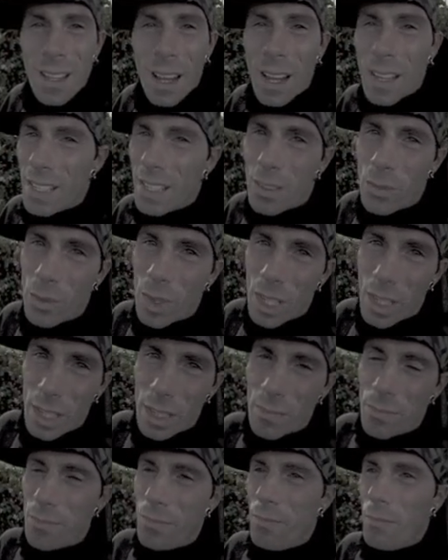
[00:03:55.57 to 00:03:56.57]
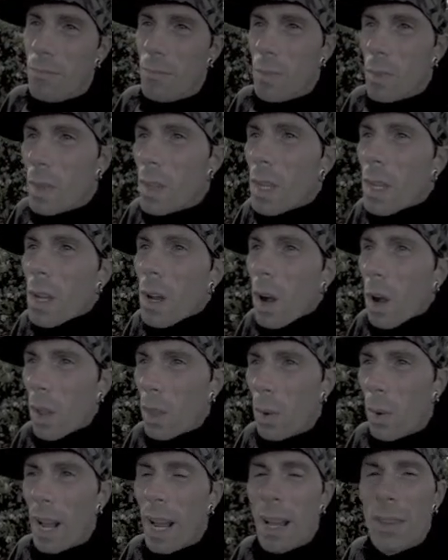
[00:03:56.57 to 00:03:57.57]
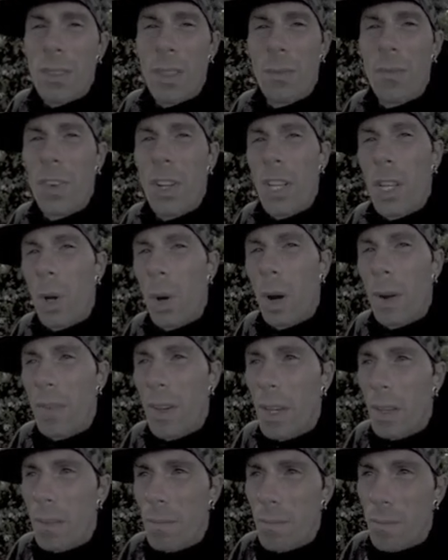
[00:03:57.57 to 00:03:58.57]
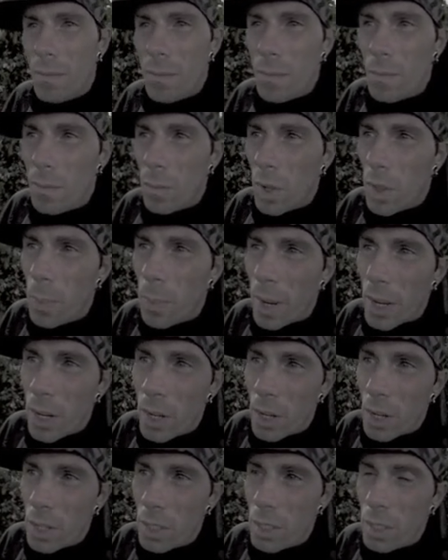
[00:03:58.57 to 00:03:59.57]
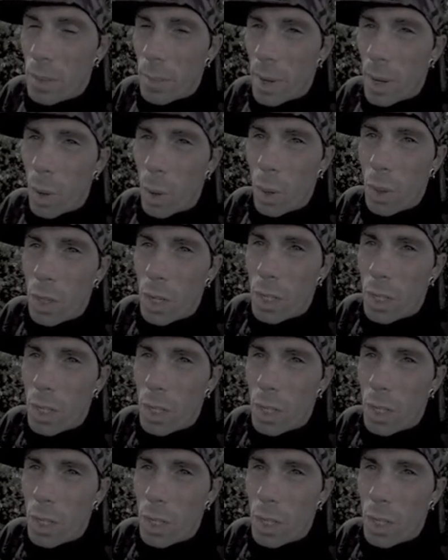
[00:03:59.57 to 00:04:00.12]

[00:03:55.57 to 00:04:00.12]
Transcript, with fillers: I didn't really. Although I have some video of it with my nurse and my old